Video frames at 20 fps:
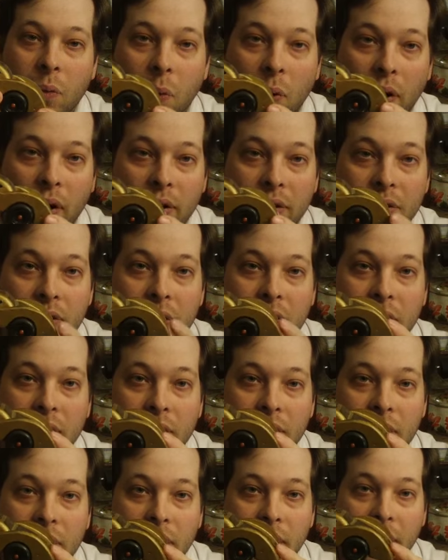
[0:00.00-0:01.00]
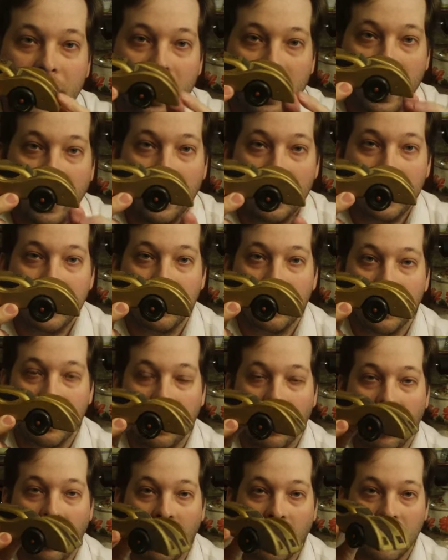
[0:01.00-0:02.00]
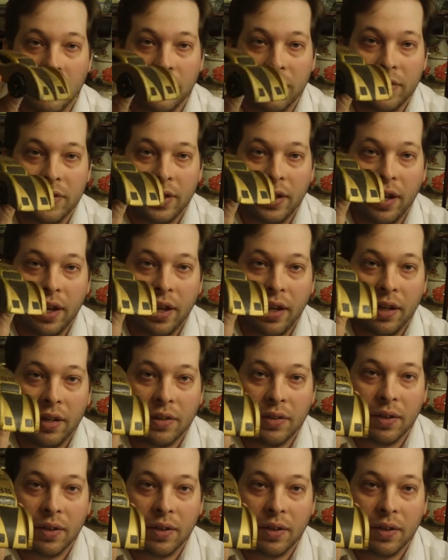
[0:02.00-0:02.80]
was to like an actual car of today?